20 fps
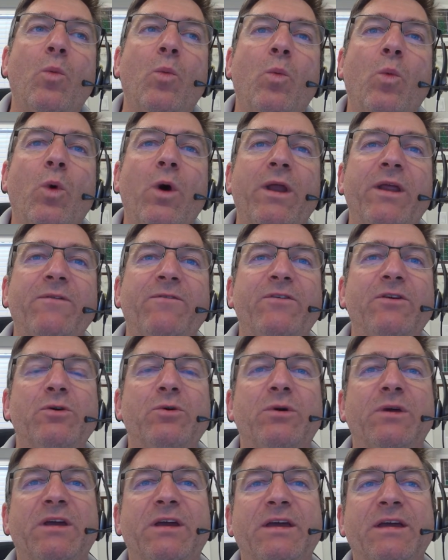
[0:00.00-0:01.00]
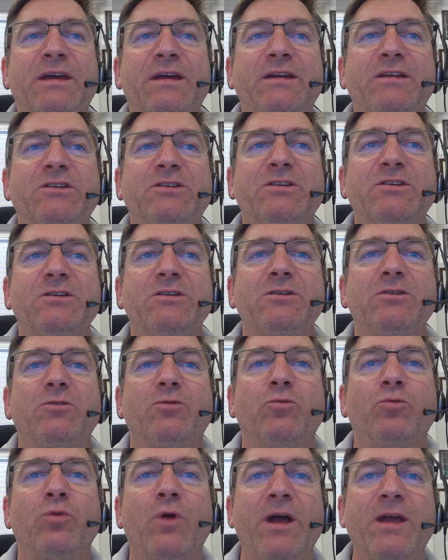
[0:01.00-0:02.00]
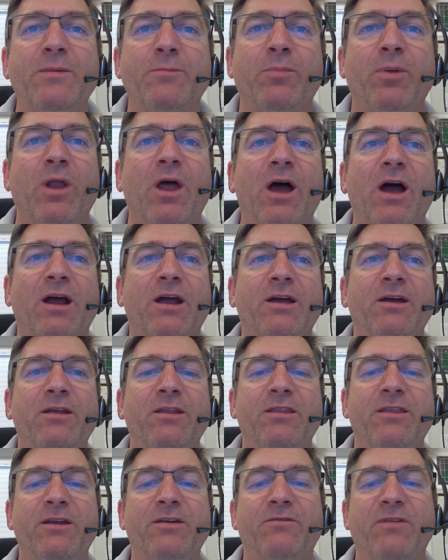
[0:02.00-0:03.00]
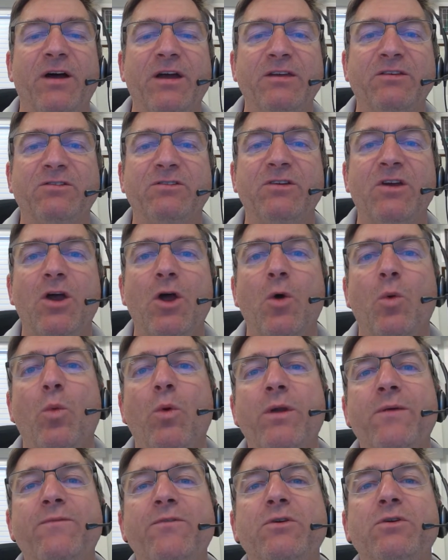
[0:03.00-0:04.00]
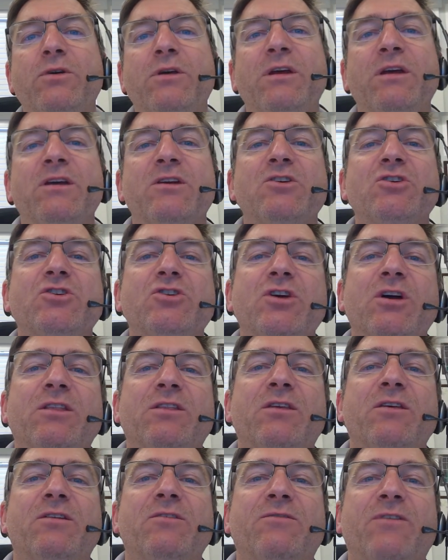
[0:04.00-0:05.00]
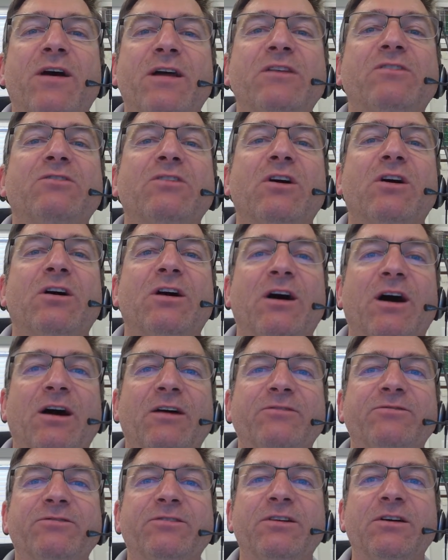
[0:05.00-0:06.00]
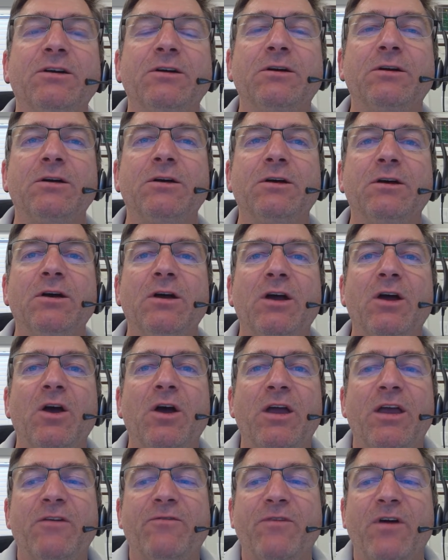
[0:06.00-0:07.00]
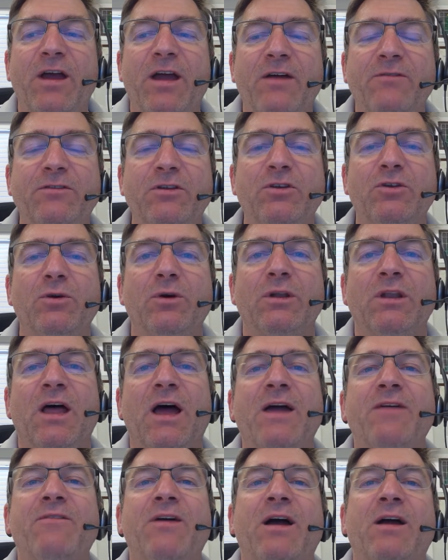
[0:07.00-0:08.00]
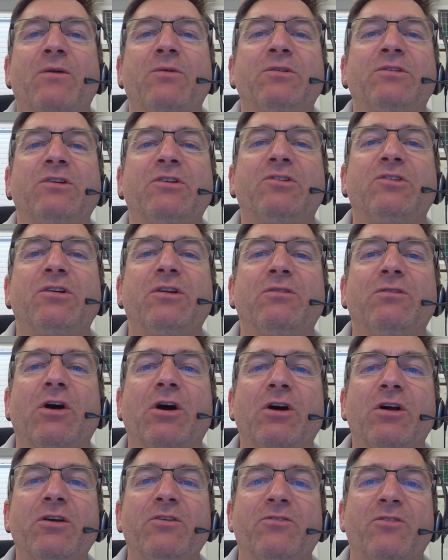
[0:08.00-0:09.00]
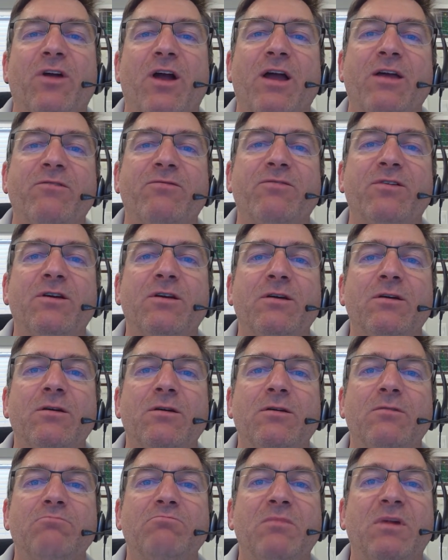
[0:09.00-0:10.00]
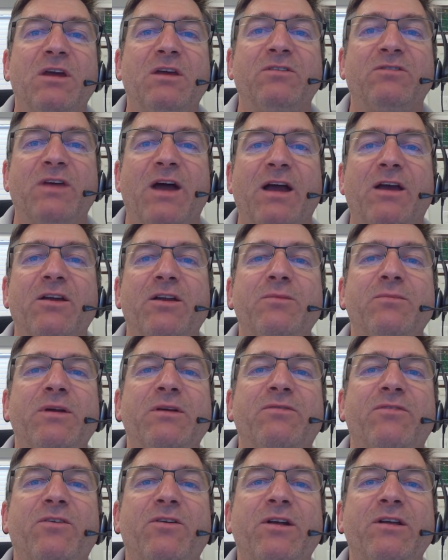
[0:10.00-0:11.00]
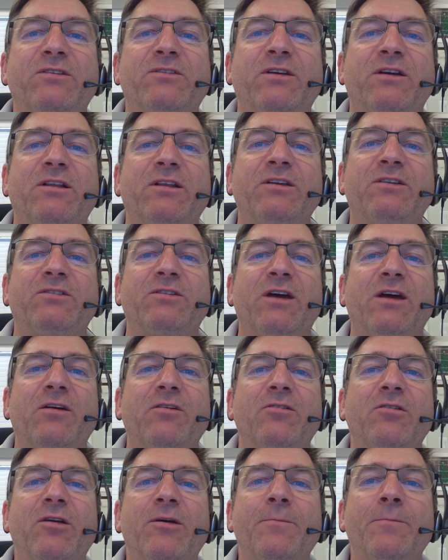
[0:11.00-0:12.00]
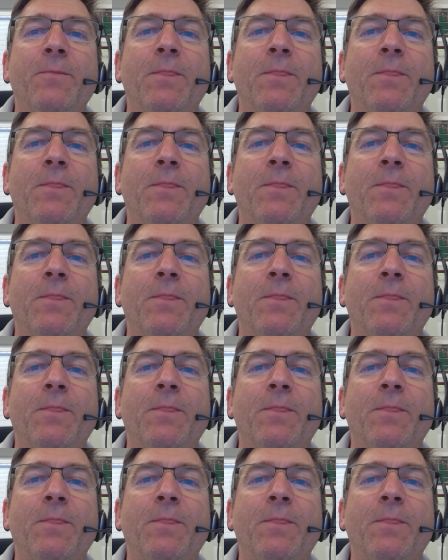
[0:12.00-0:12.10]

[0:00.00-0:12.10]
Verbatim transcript: what if you can't write block the device? What if you can't shut the device off? If I have to do a live acquisition of a hard drive, is that going to be forensically sound?